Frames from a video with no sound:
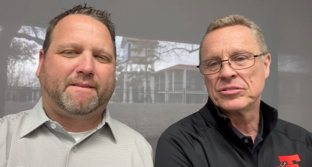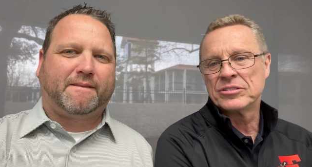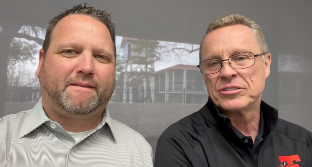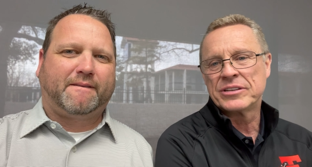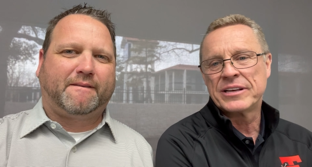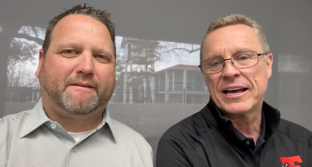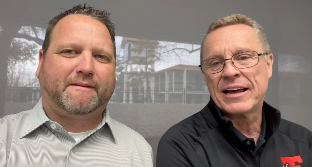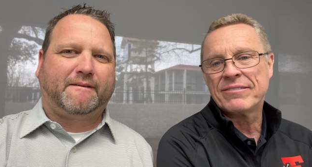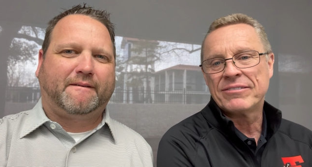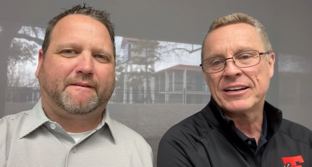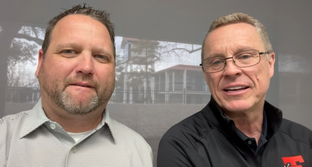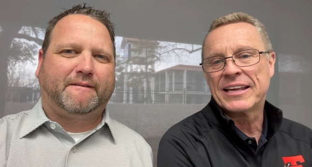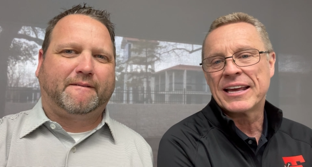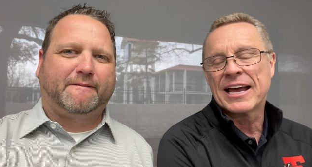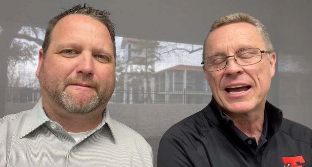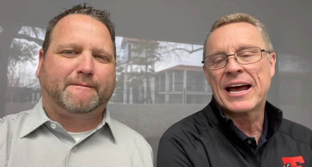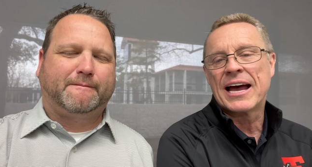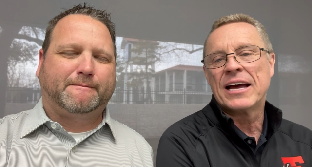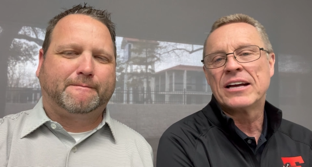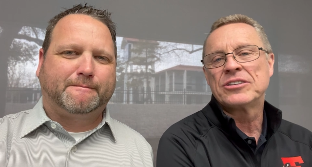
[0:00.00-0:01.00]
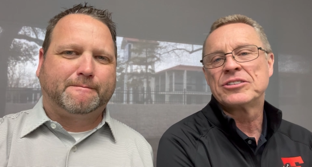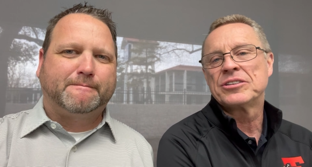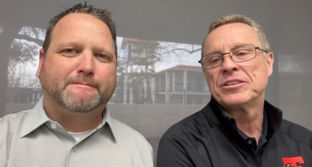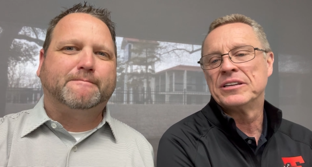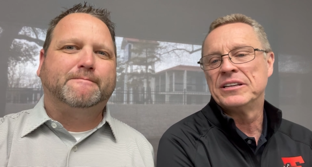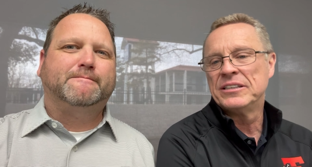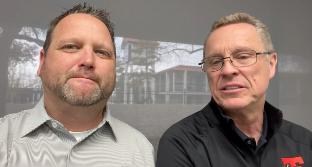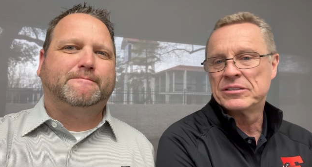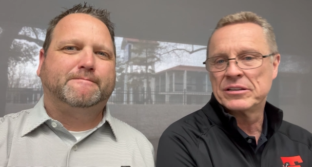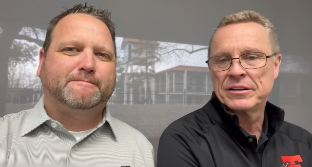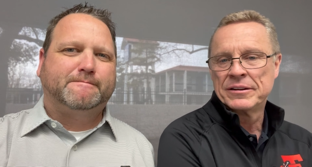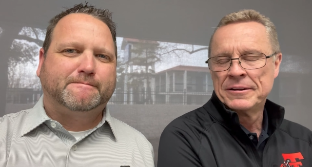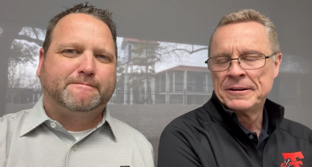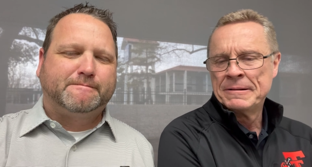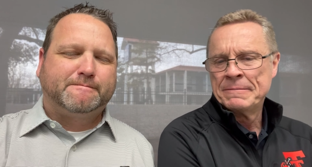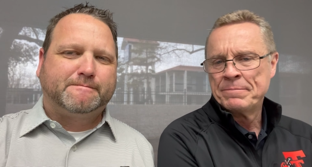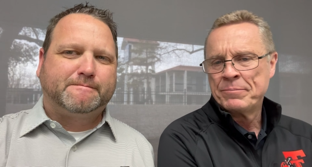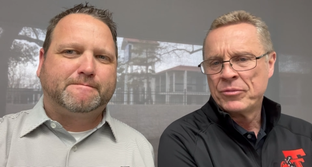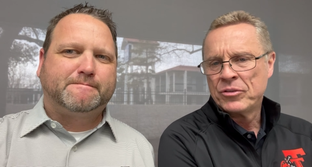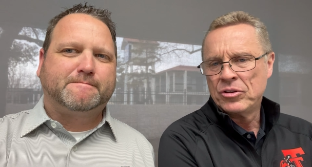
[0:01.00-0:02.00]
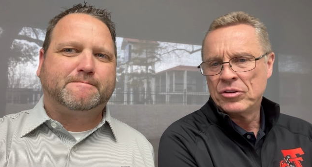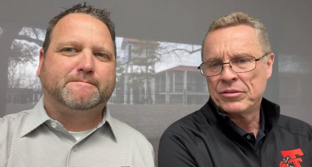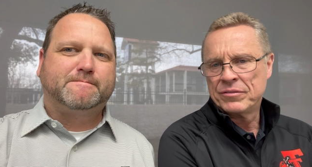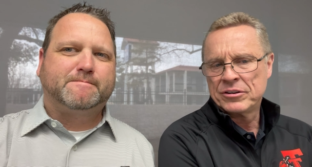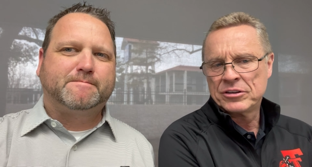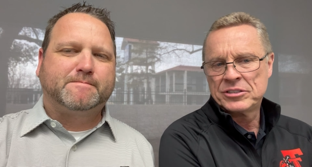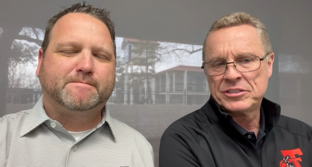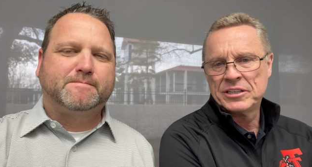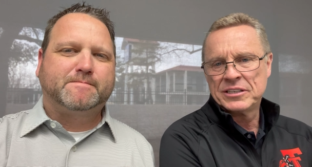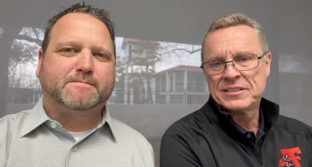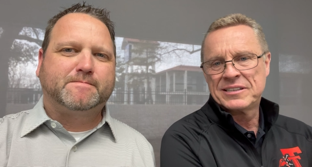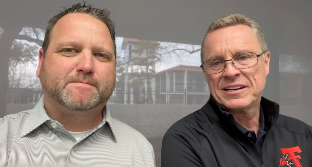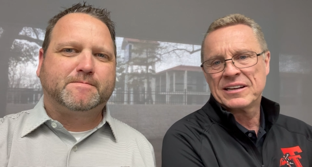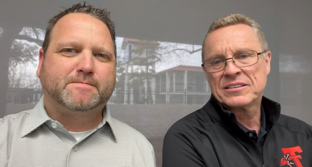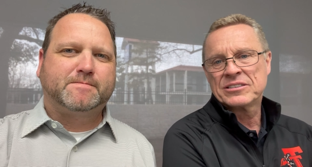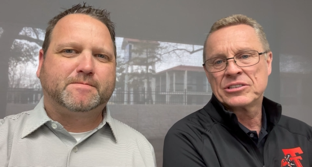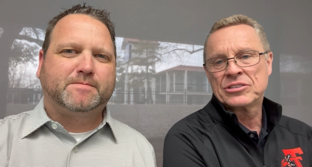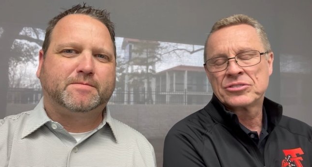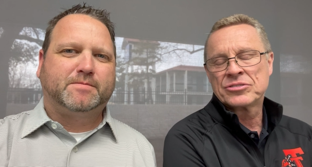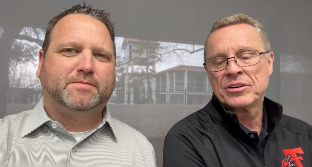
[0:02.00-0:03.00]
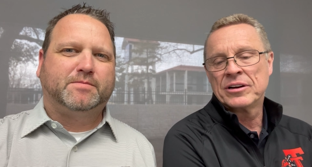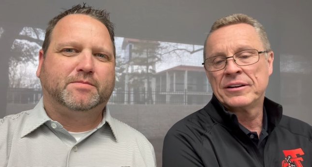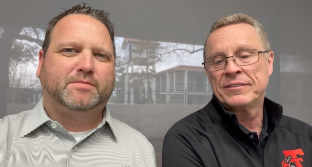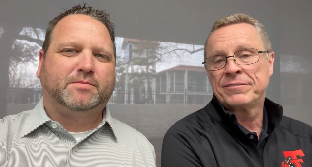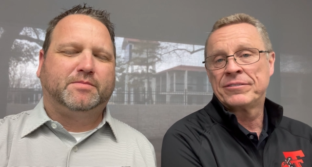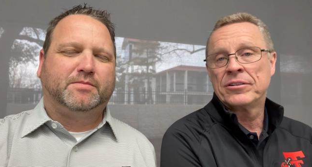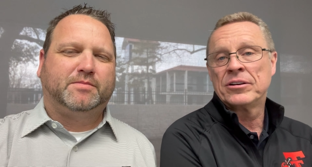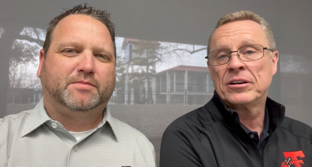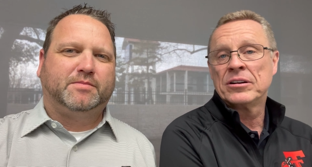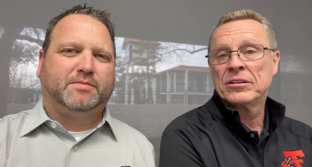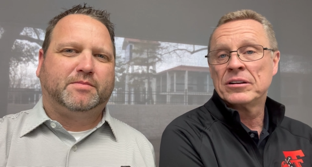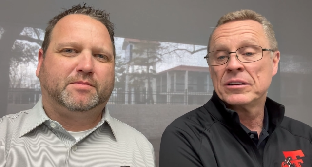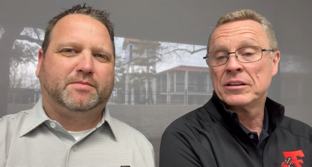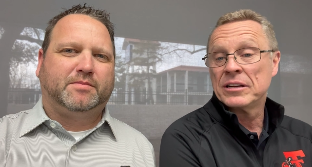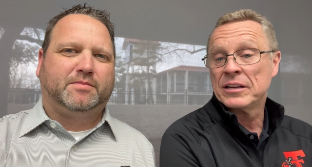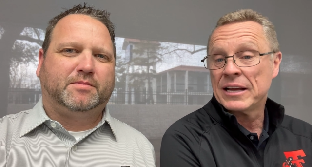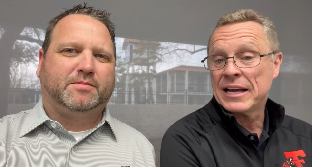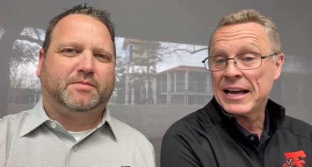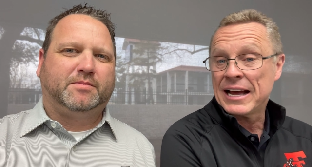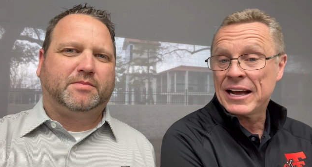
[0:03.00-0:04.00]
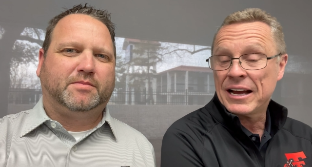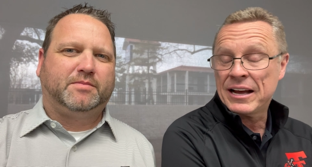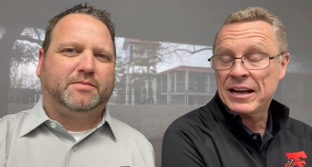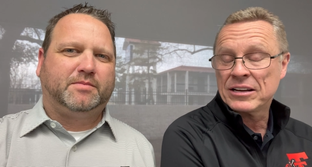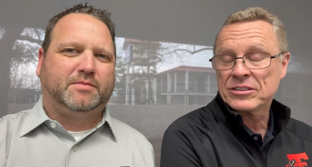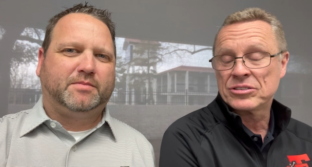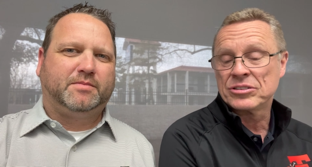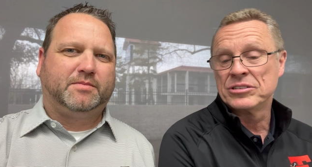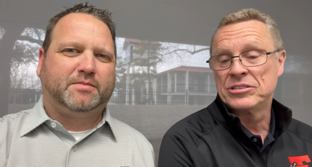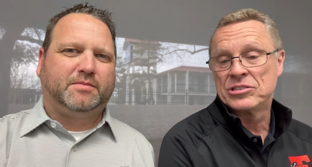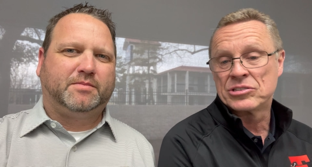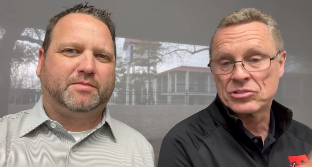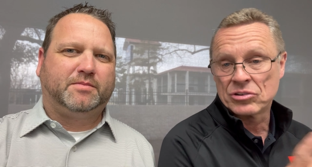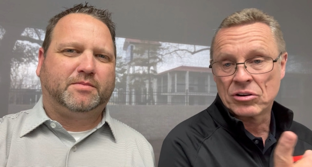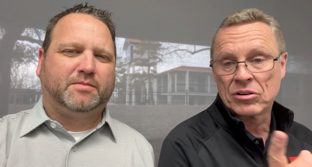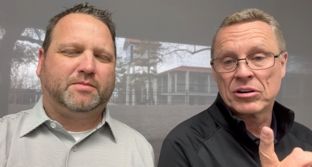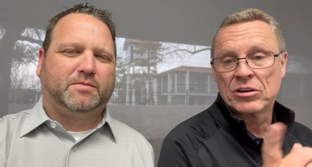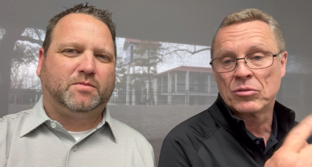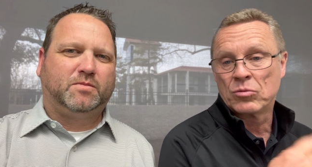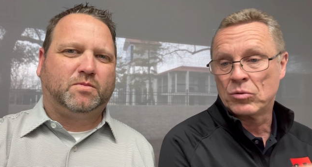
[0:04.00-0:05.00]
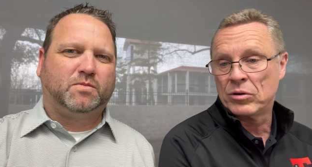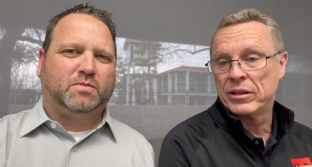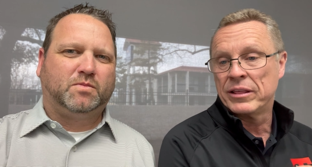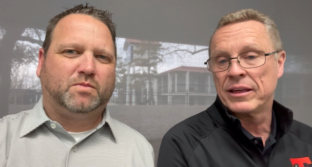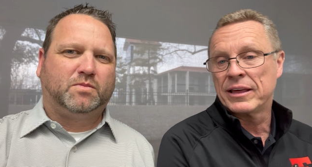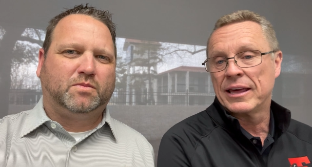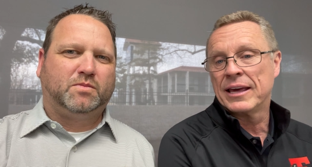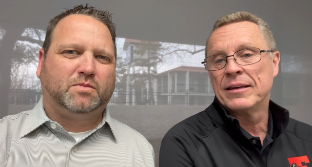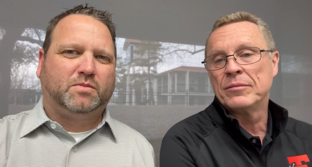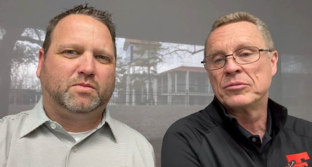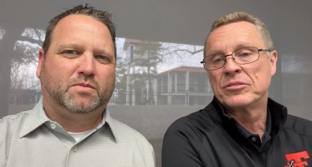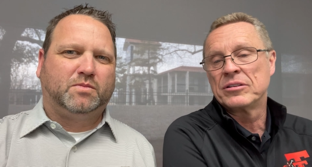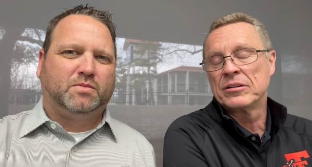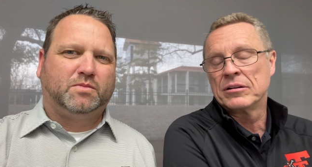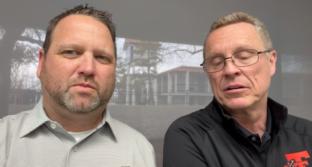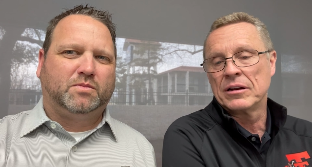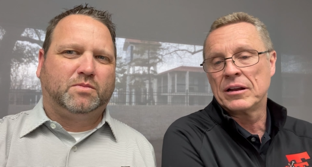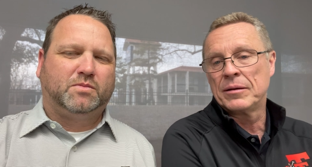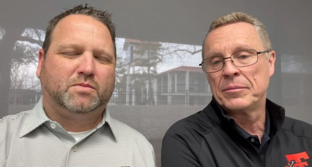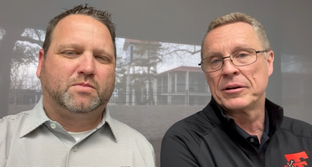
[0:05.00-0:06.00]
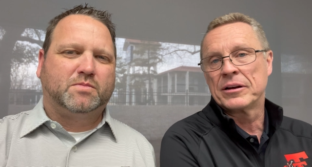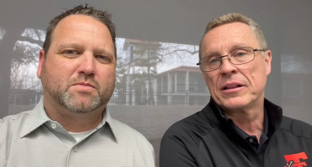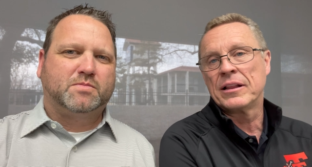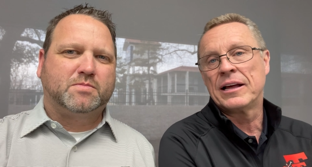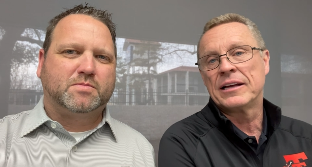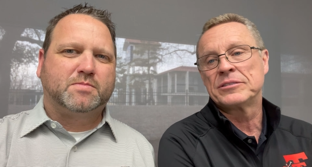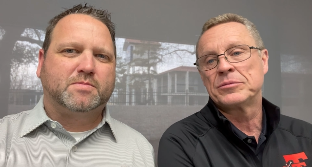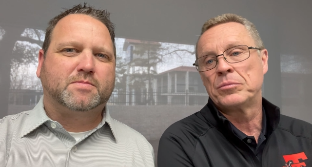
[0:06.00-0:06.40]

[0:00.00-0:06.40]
Speaker 1: is Gavin Cash, and he's a University of Texas transfer. I actually started one of the games here in Lubbock last